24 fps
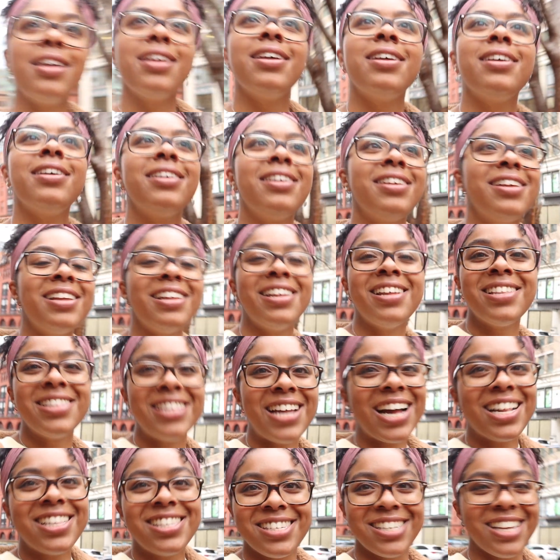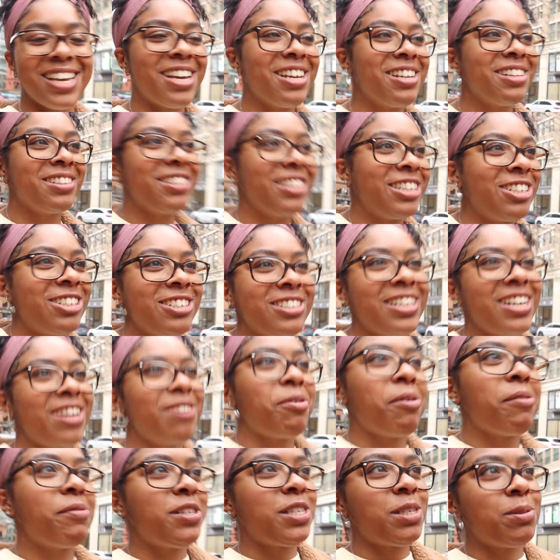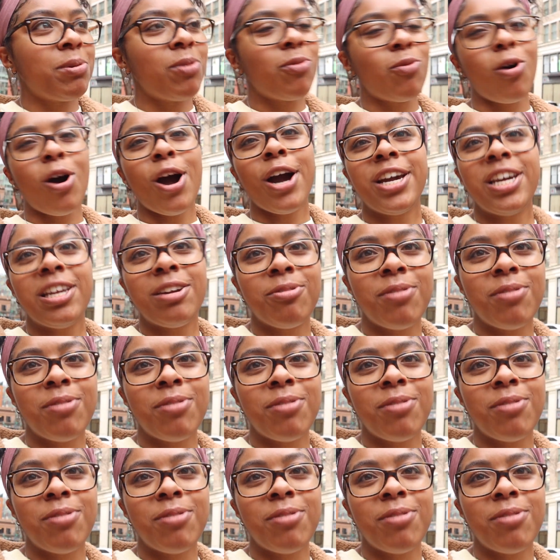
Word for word: for sure. That's it. Literally, we've just been walking